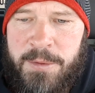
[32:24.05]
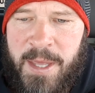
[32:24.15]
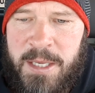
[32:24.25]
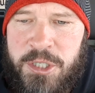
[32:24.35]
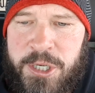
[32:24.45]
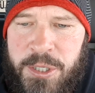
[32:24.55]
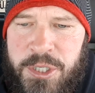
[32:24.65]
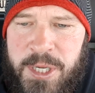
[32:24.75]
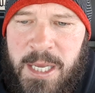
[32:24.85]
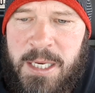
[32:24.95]
Then shall
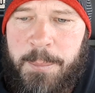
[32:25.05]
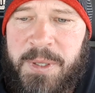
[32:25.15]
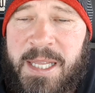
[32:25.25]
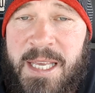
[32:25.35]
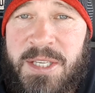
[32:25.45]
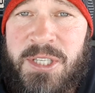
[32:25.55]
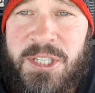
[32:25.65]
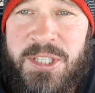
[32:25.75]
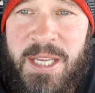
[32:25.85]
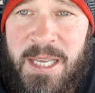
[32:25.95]
stand up in his
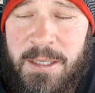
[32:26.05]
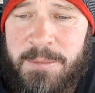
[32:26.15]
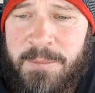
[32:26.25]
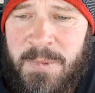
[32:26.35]
estate